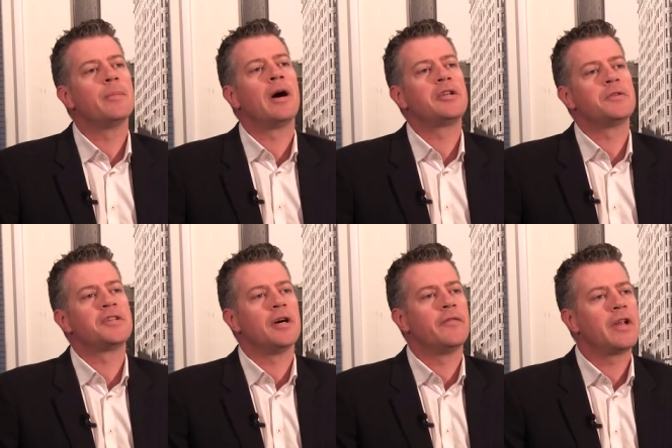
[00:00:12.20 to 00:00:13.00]
about
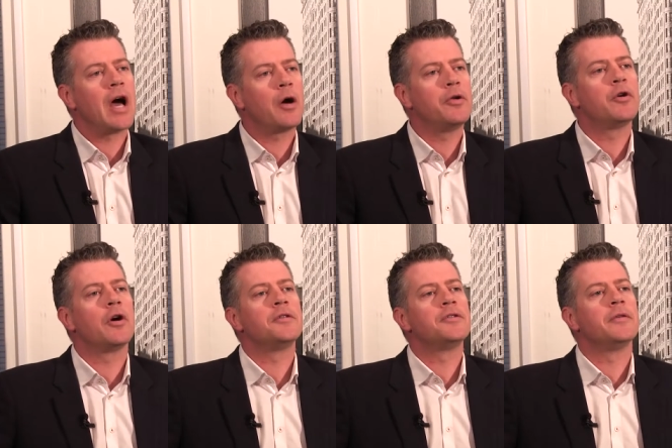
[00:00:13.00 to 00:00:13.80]
yourself and how you
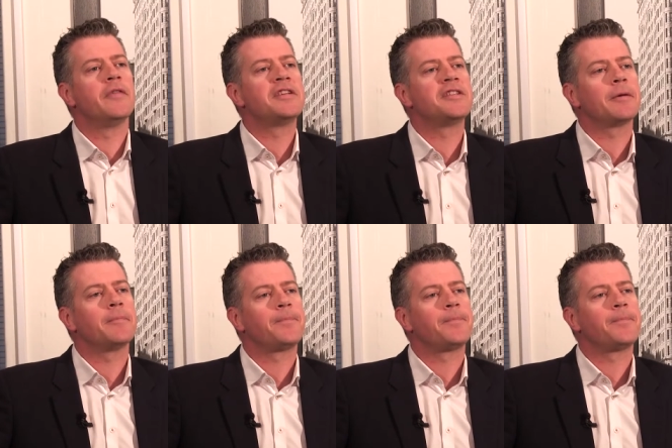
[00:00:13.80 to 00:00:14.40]
got into investing.